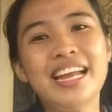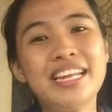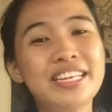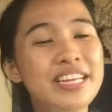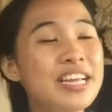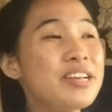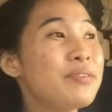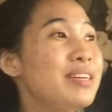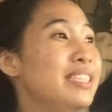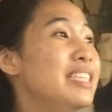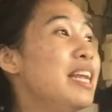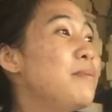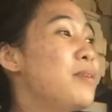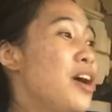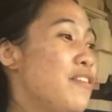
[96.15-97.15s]
The
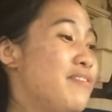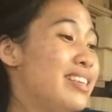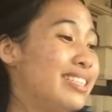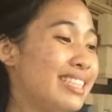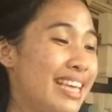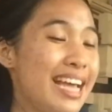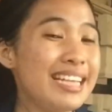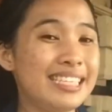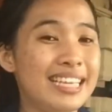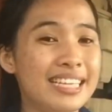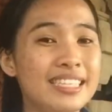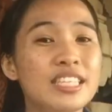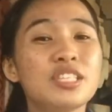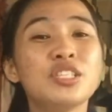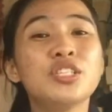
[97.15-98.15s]
increasing number of these
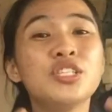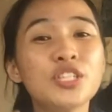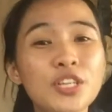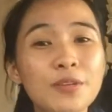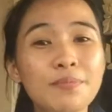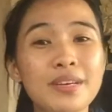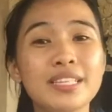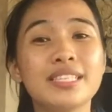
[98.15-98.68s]
cases should